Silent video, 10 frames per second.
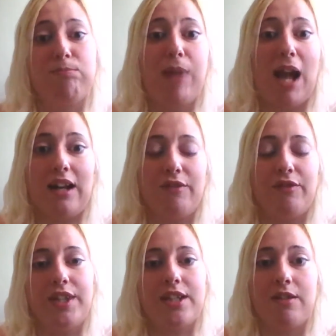banned
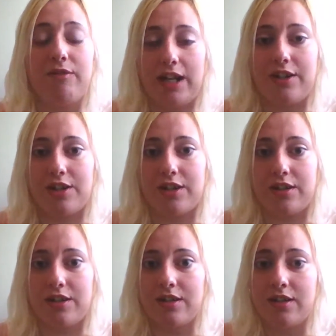from this
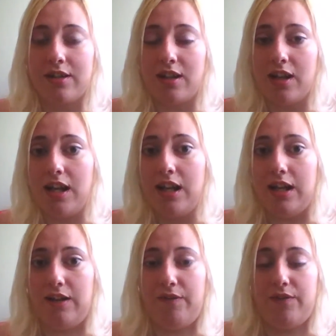convention
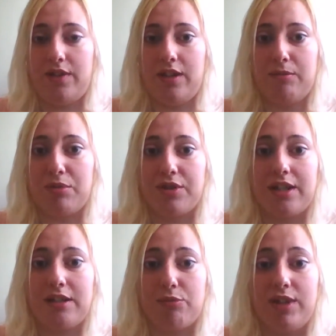if the
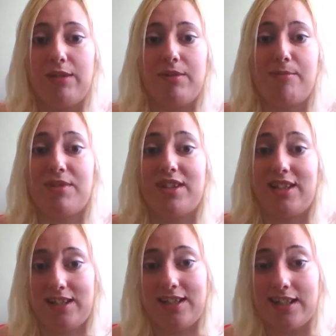person's really, really
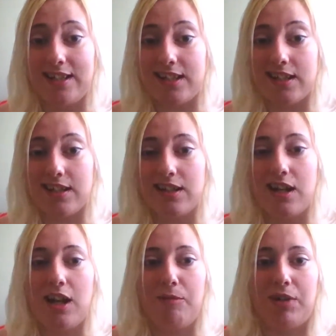persistent.
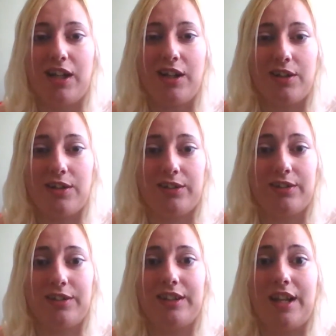But I
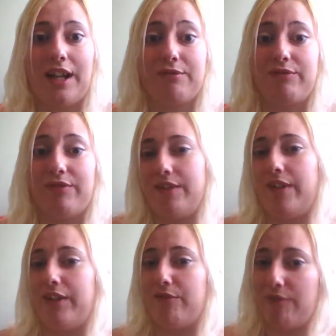heard that's very,
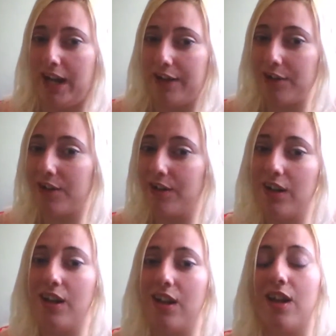very rare.
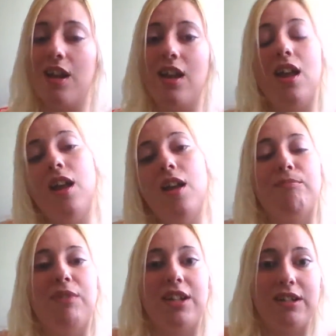
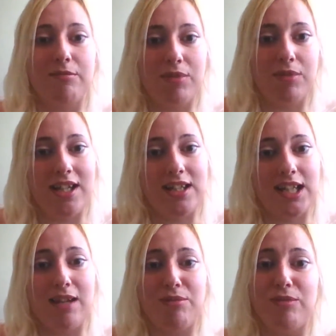But please
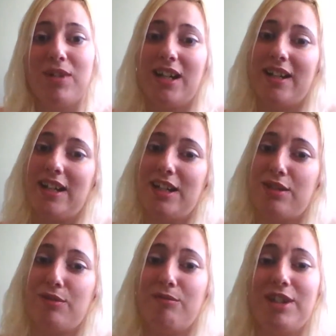keep in mind, guys,
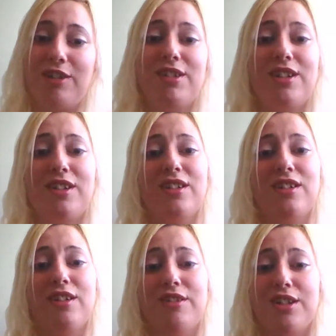when you're
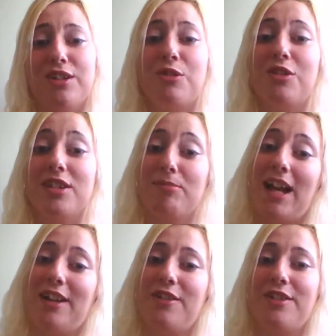going to talks,
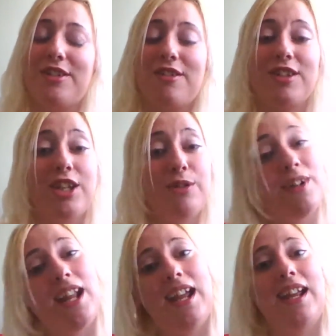panels, or
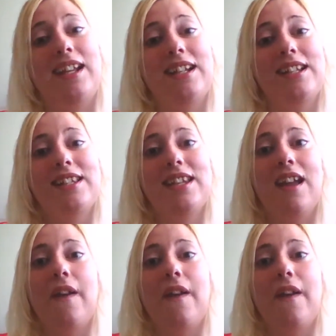Q&As